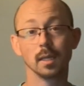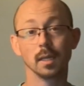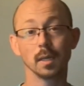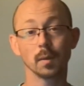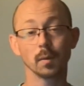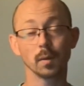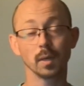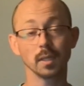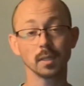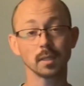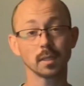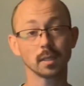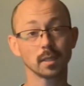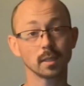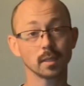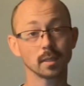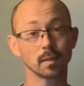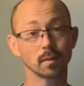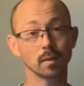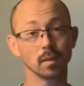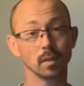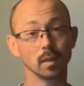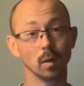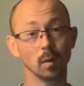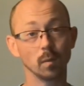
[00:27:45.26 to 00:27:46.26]
Anyways,
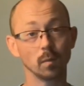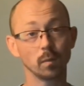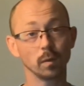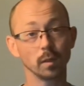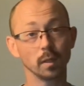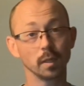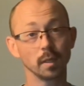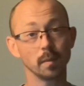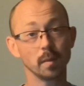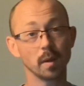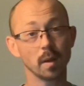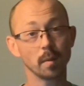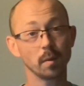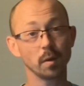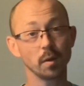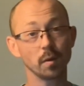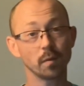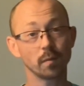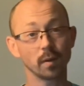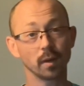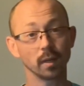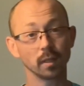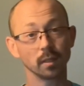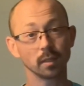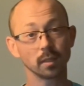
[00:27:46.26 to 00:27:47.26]
hopefully maybe
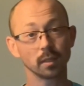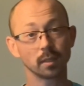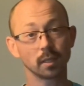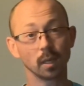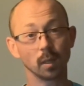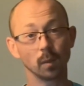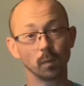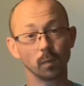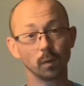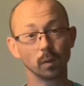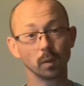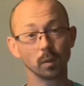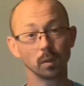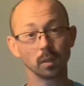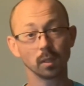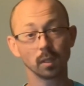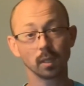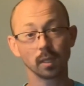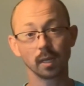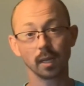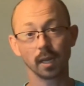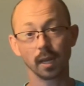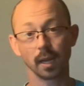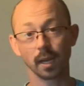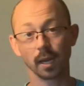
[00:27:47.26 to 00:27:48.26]
you found this helpful,
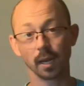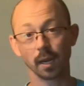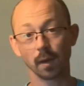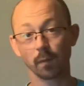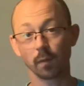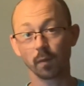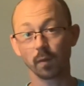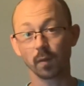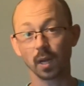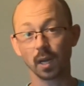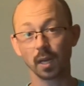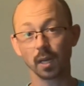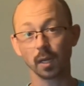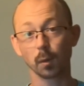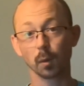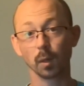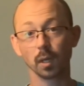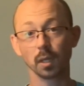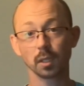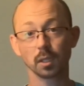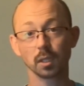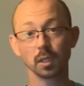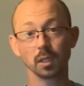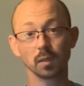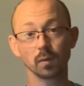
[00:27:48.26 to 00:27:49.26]
and if you've got any
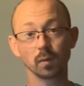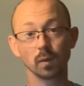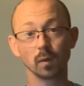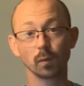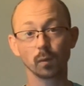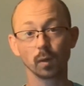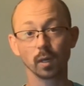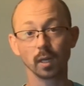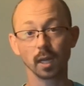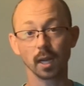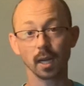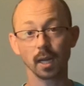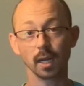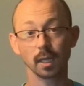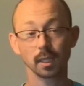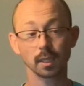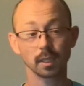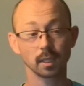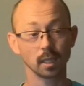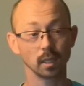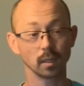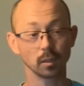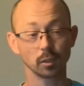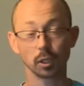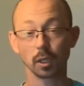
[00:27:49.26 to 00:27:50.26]
questions, feel free to
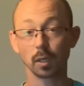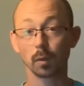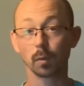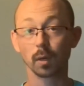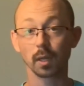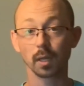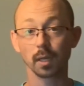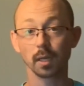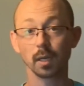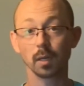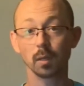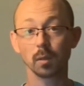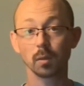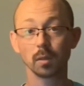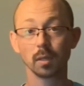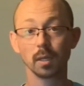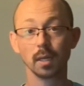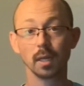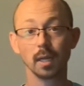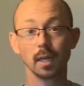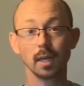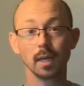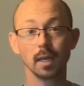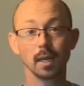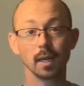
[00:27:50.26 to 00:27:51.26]
ask. I'll share what I know,
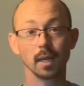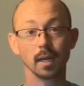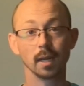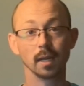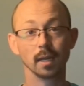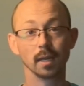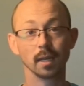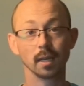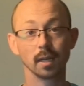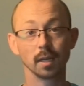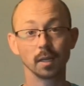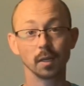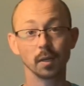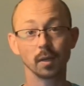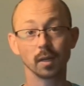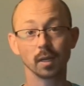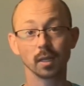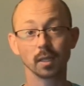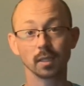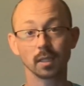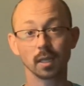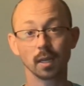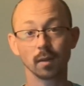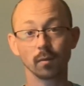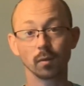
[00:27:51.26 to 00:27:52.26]
and uh, you
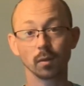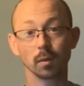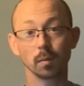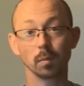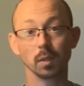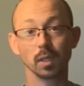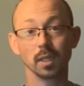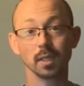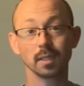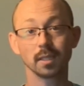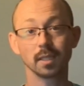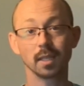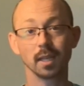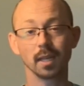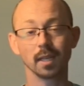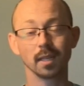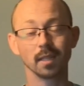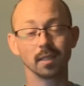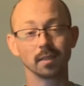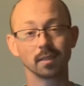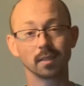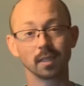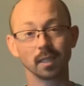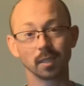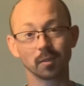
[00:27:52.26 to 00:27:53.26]
guys have a blessed
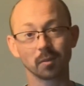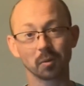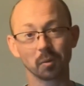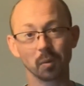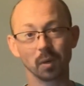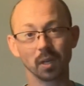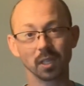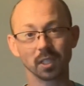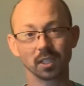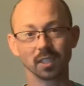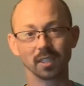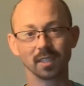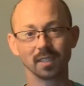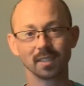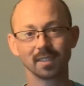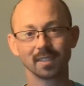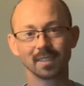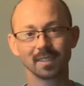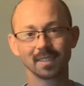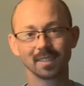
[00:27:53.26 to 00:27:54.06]
day. Thanks for watching.